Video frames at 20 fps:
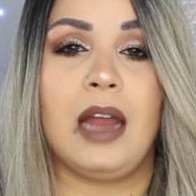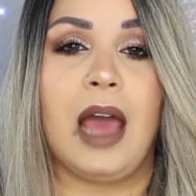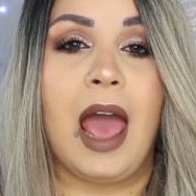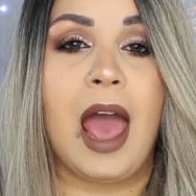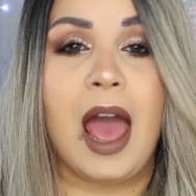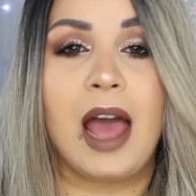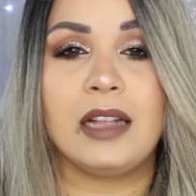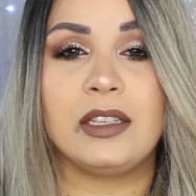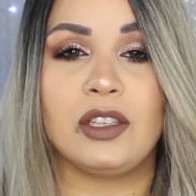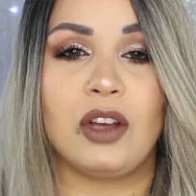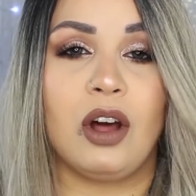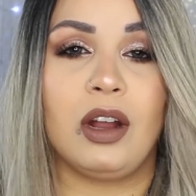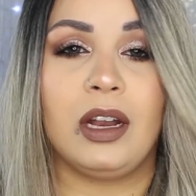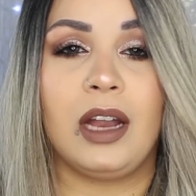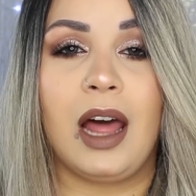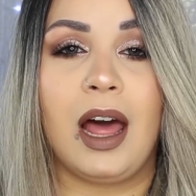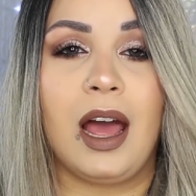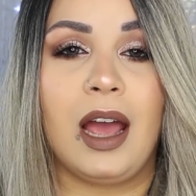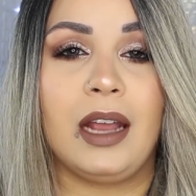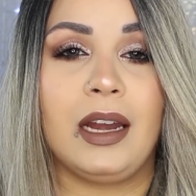ads
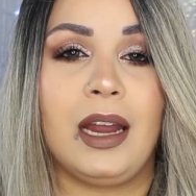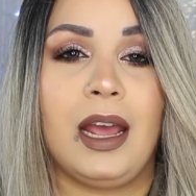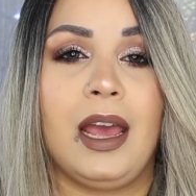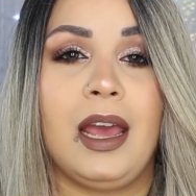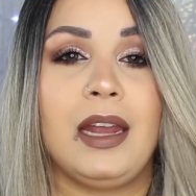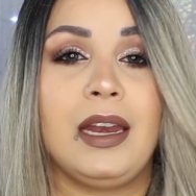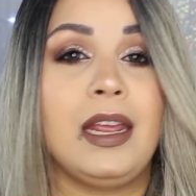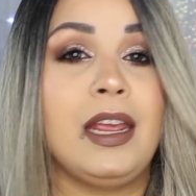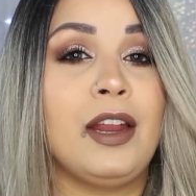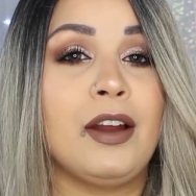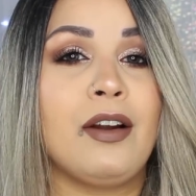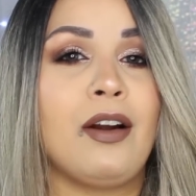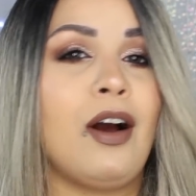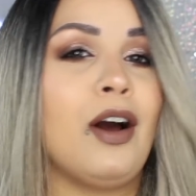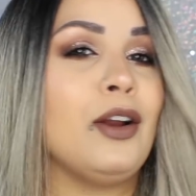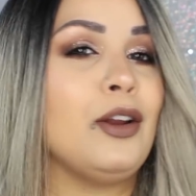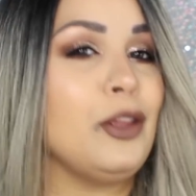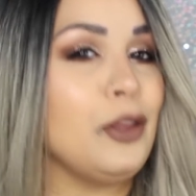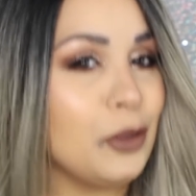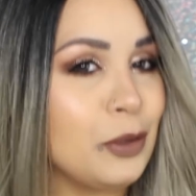online, and here
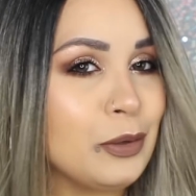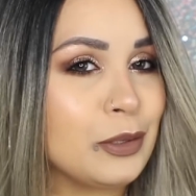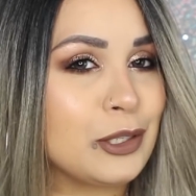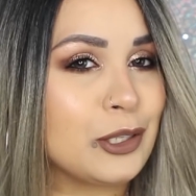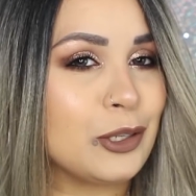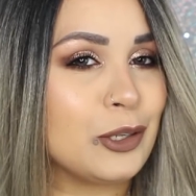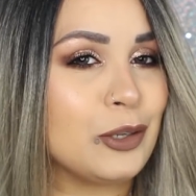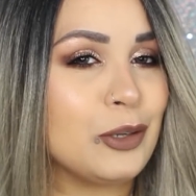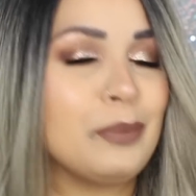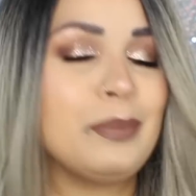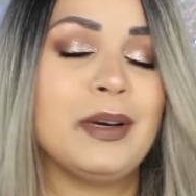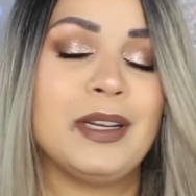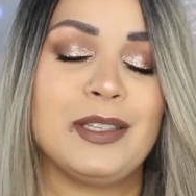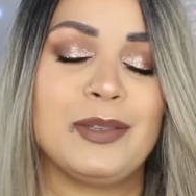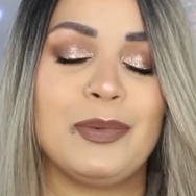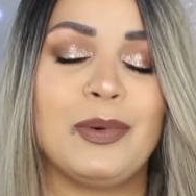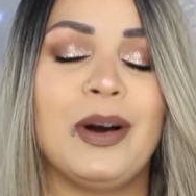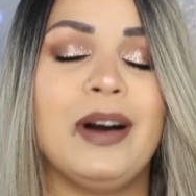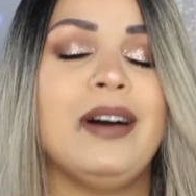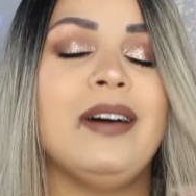on YouTube
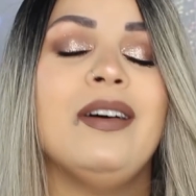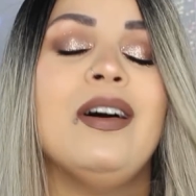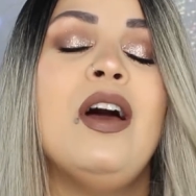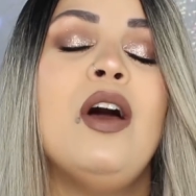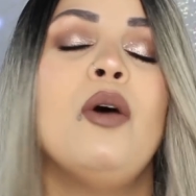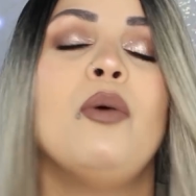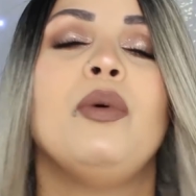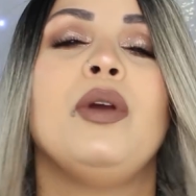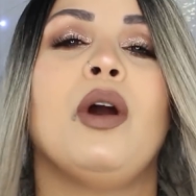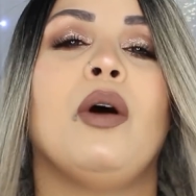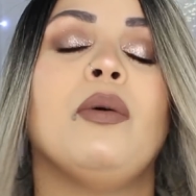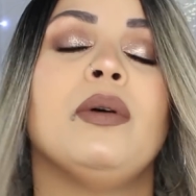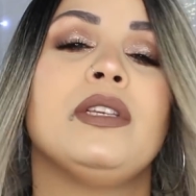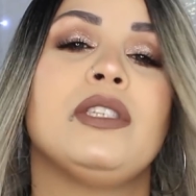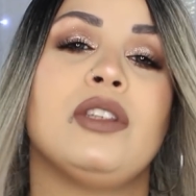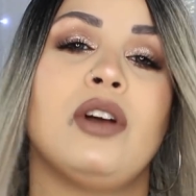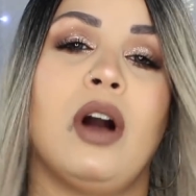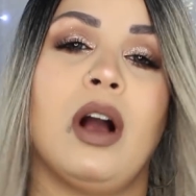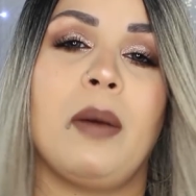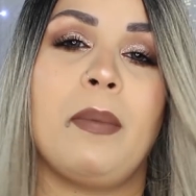as well. We
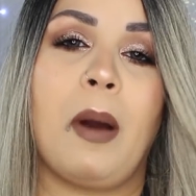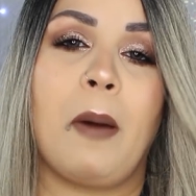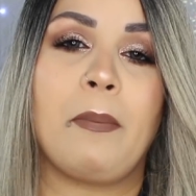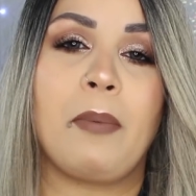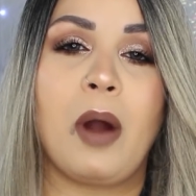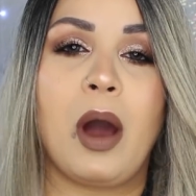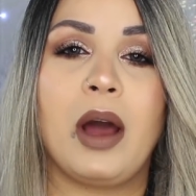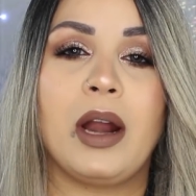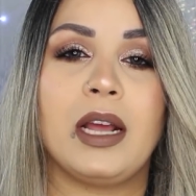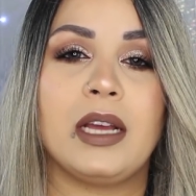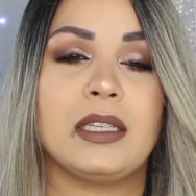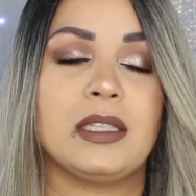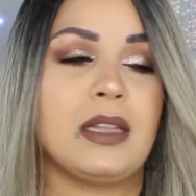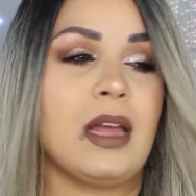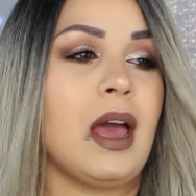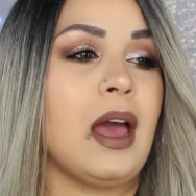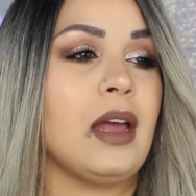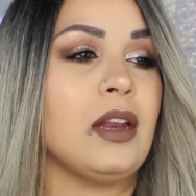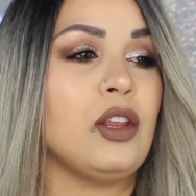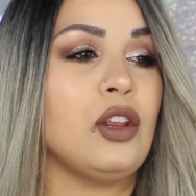always talk about products
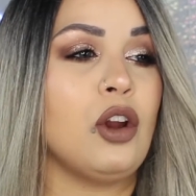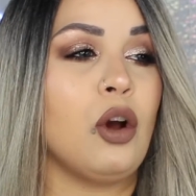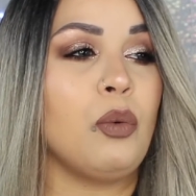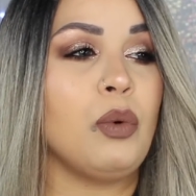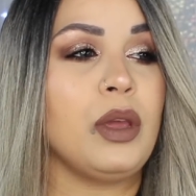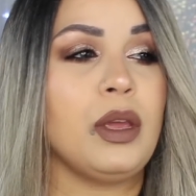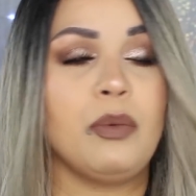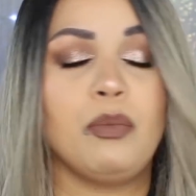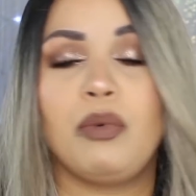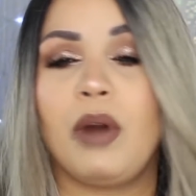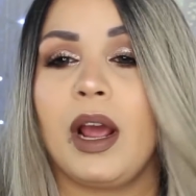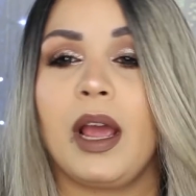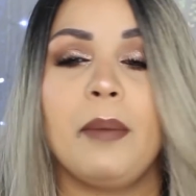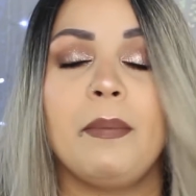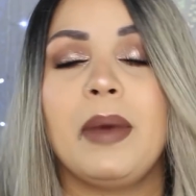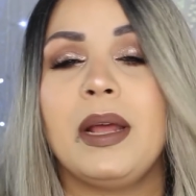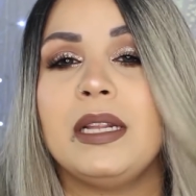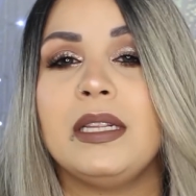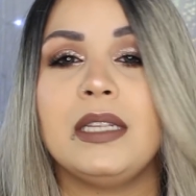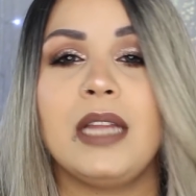that, you know, we
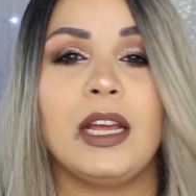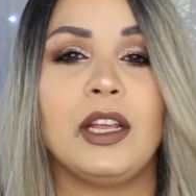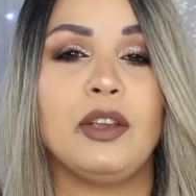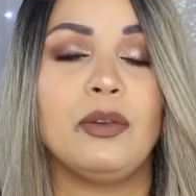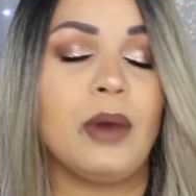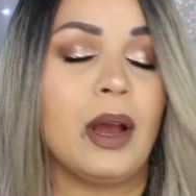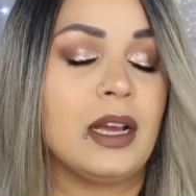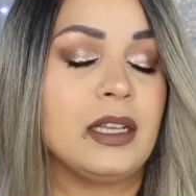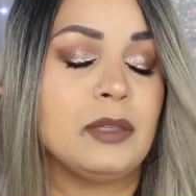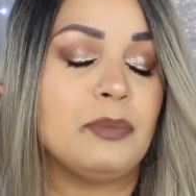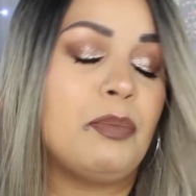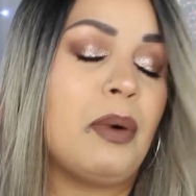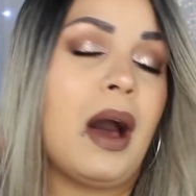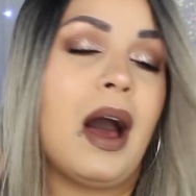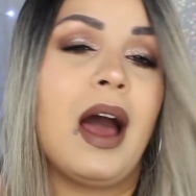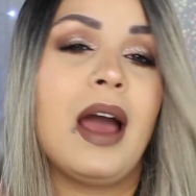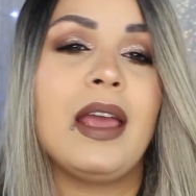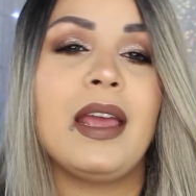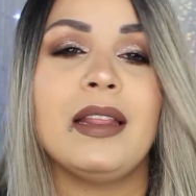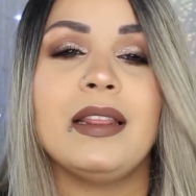recommend that you guys
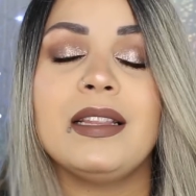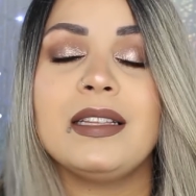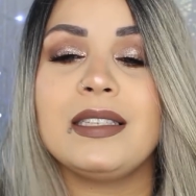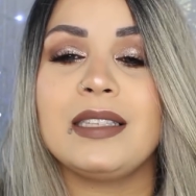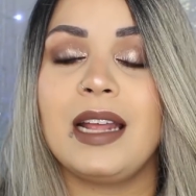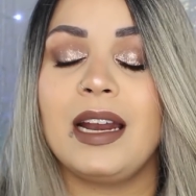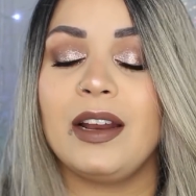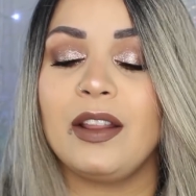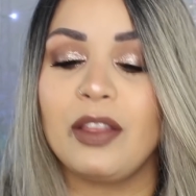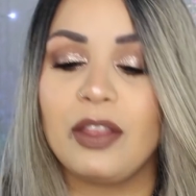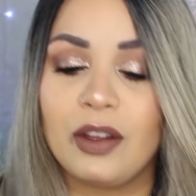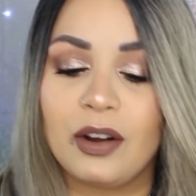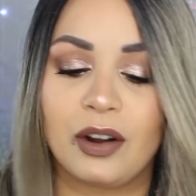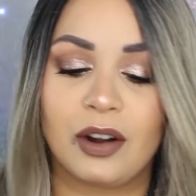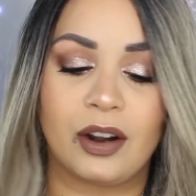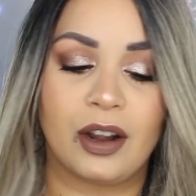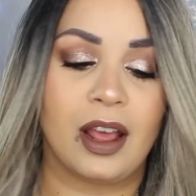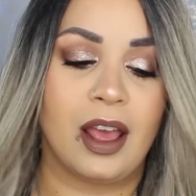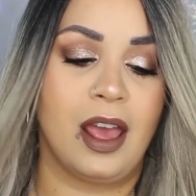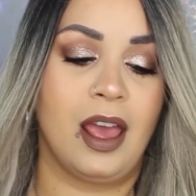buy and this, that, and the
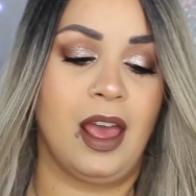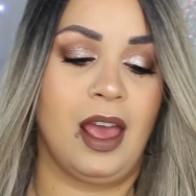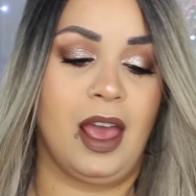third.